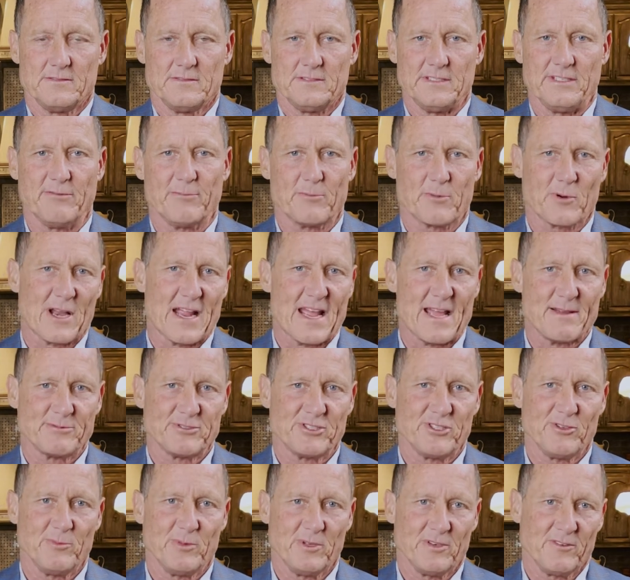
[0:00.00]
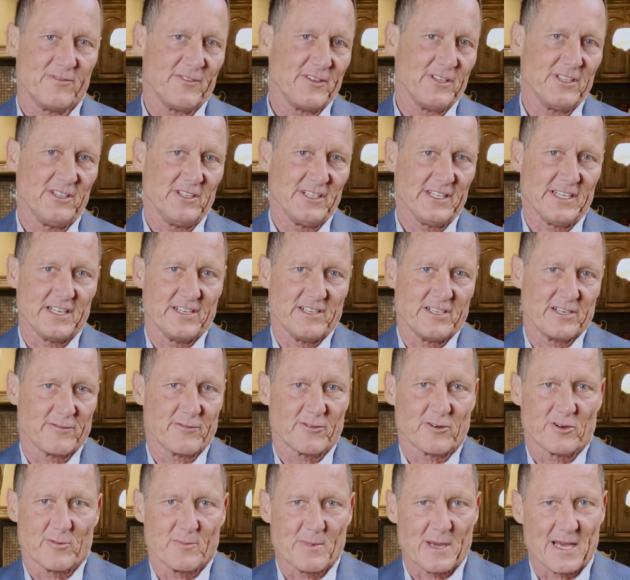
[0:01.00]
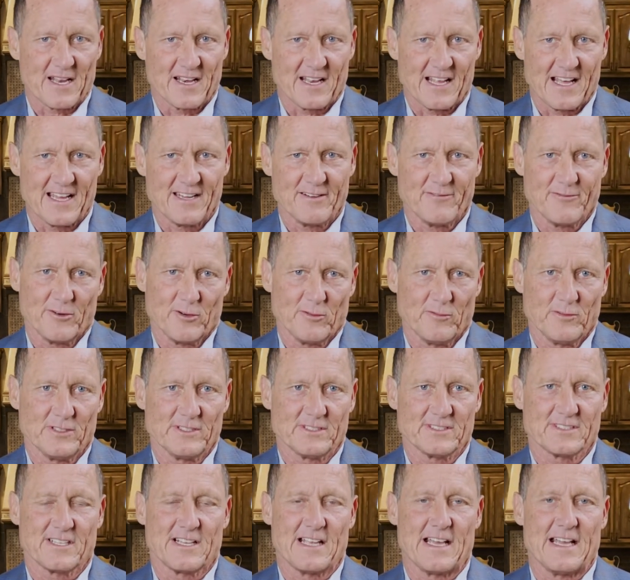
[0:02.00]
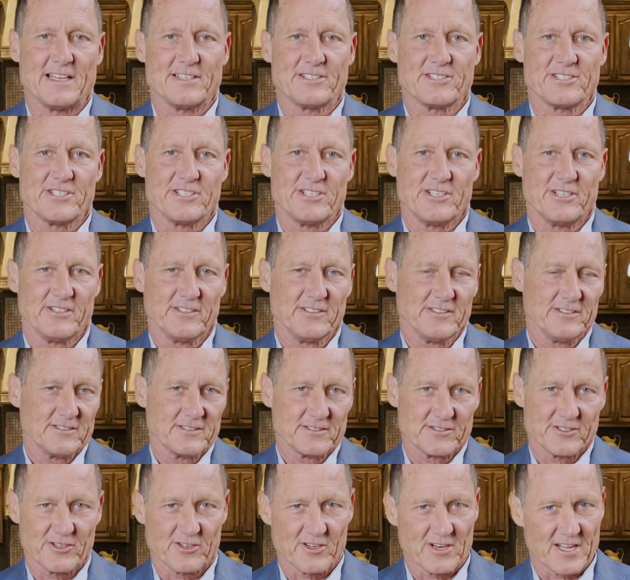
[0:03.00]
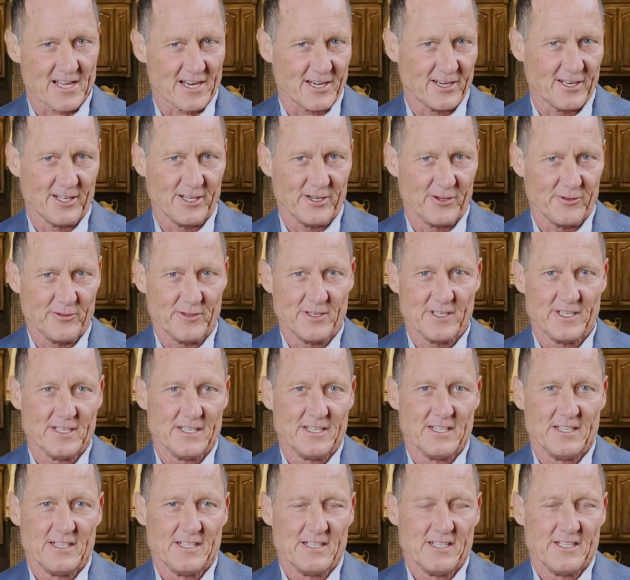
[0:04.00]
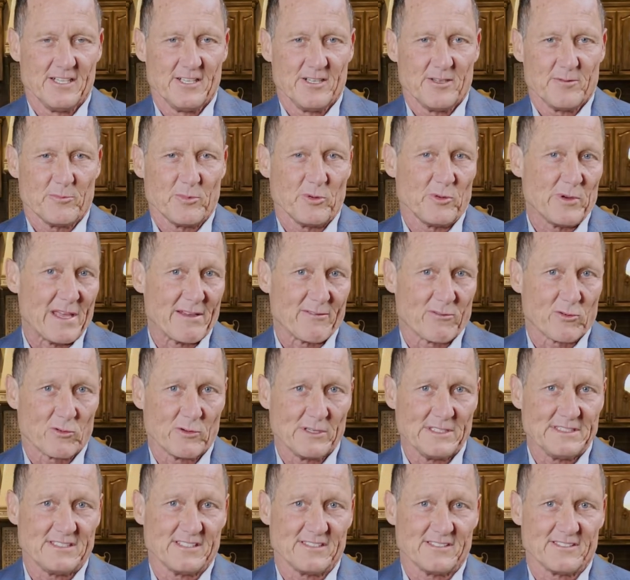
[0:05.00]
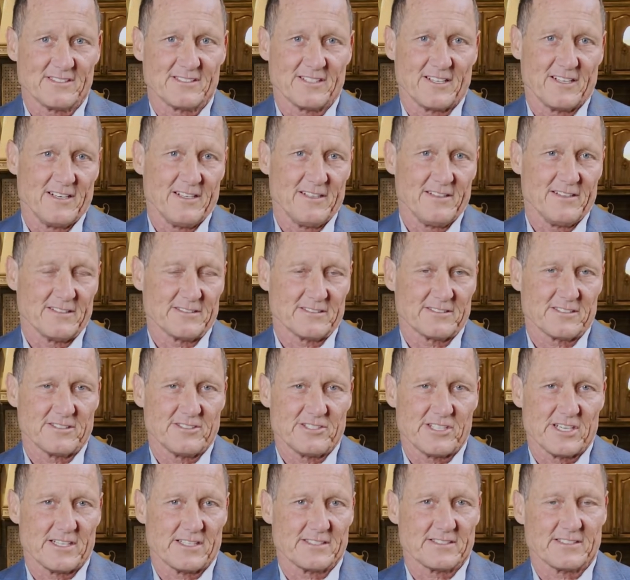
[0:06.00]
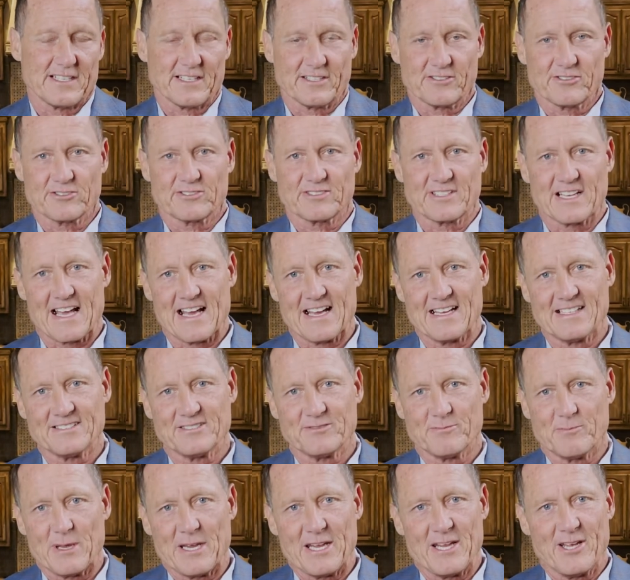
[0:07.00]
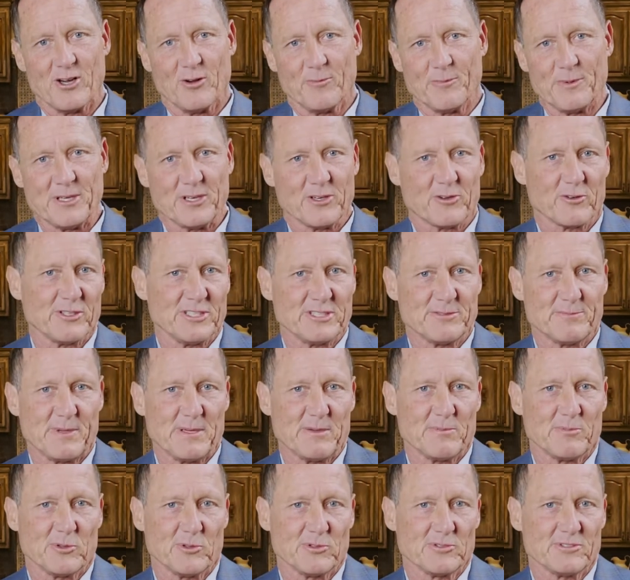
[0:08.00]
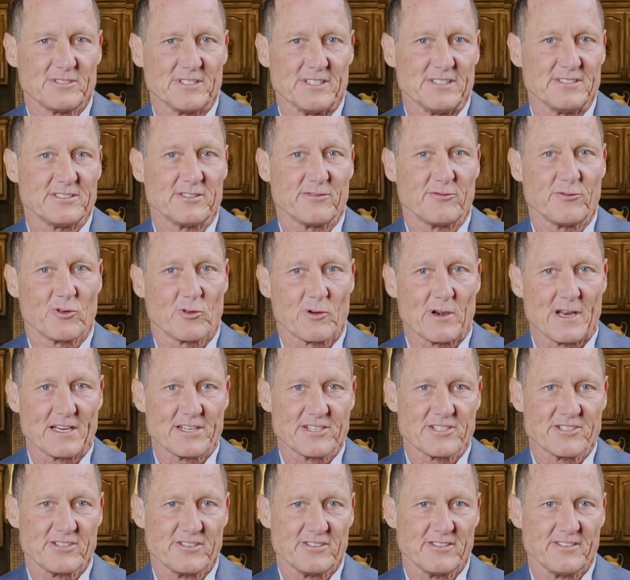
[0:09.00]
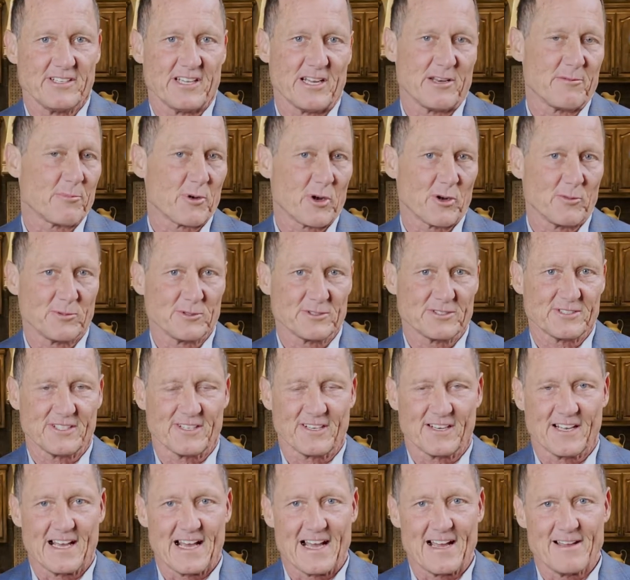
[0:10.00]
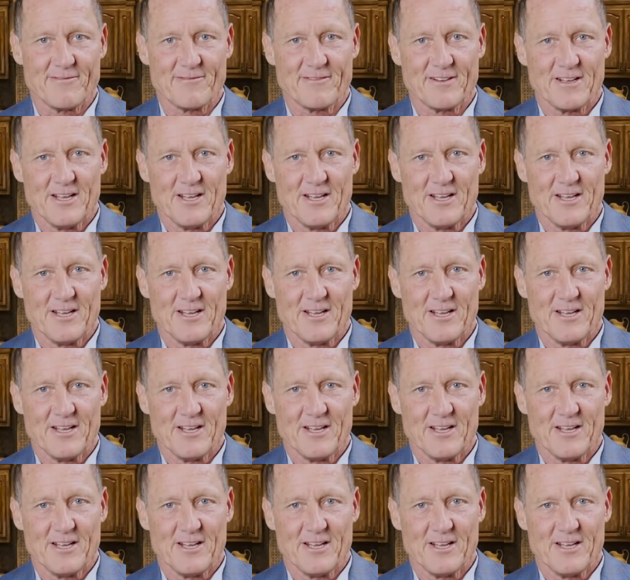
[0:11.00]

If perhaps you've been feeling indifferent about life over this last year, you're not alone. But we have a recent study that suggests exercise may help increase people's sense of direction and purpose in life.